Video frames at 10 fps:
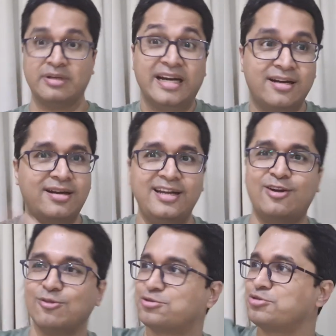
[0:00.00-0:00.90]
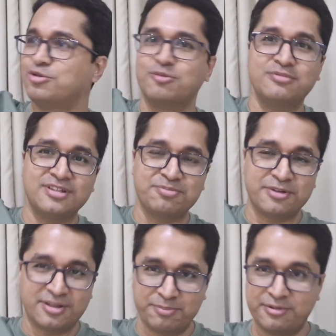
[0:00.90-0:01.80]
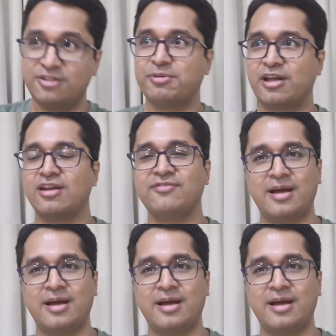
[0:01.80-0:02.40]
Literally close to home, this particular